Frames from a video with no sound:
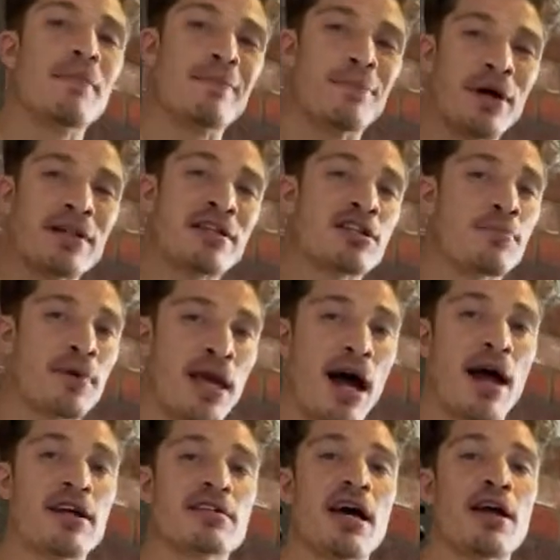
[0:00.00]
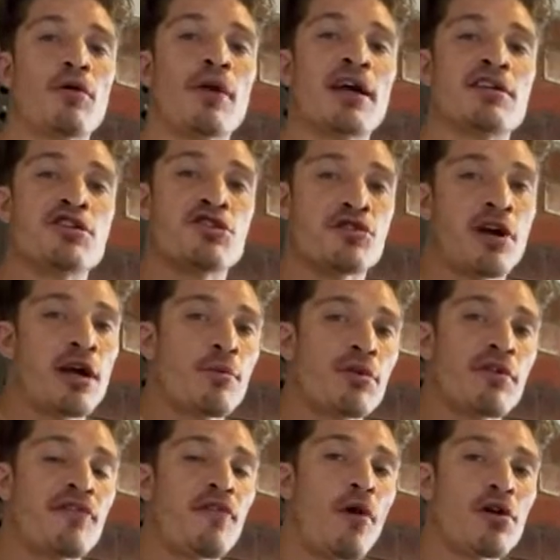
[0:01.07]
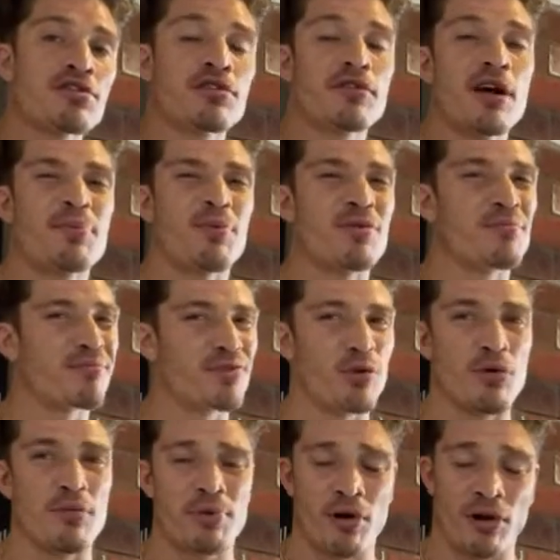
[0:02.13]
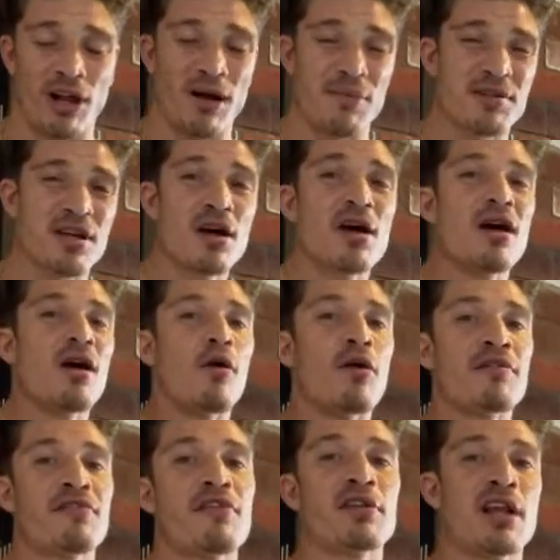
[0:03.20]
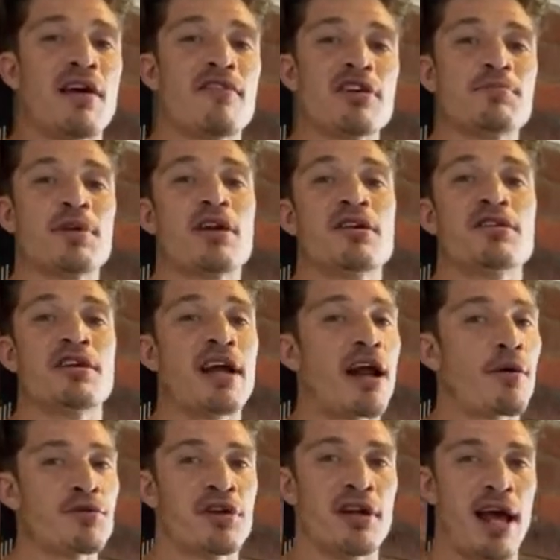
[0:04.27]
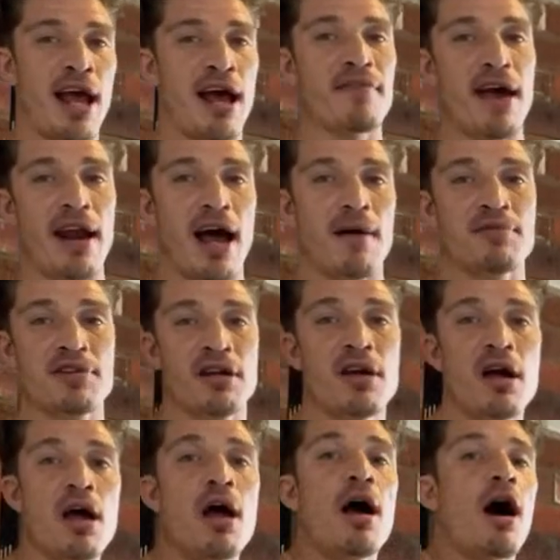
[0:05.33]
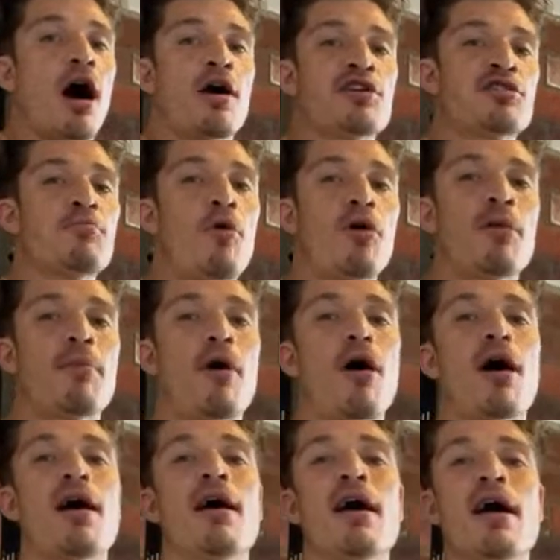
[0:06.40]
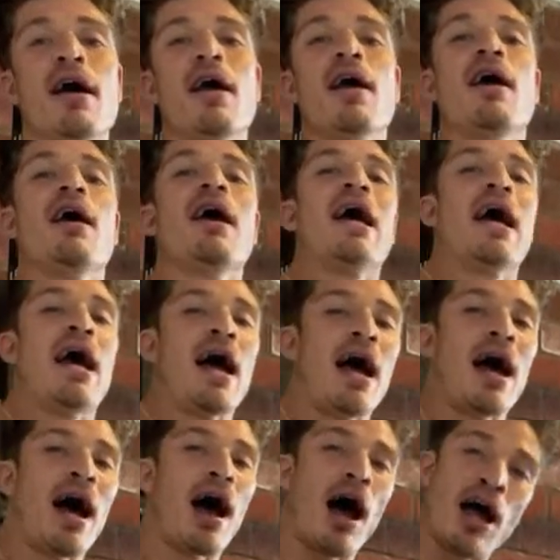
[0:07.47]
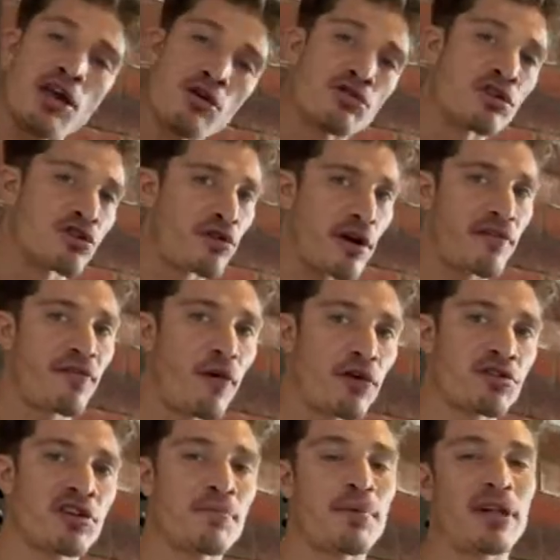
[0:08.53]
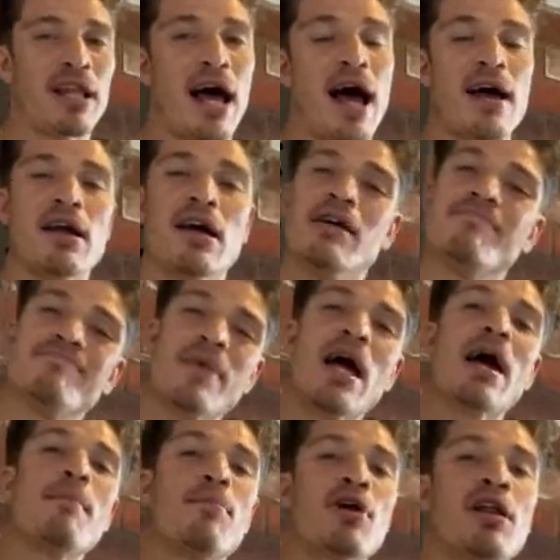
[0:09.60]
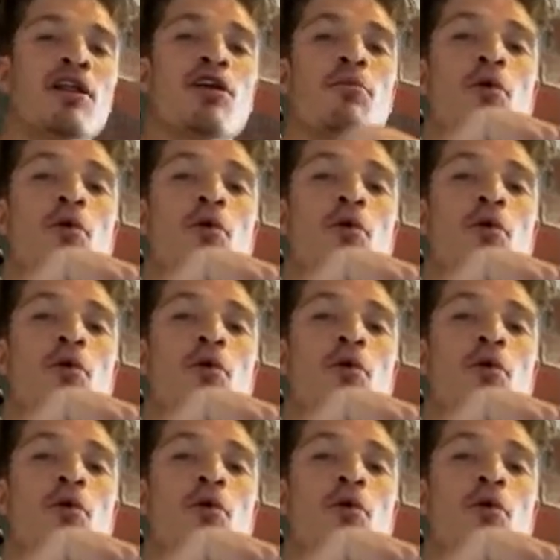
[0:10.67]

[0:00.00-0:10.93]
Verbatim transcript: But to be honest, I don't like to train with a false grip when doing pull-ups or front levers because you're not always going to have that option on a smaller bar I use the train false grip a lot, put a little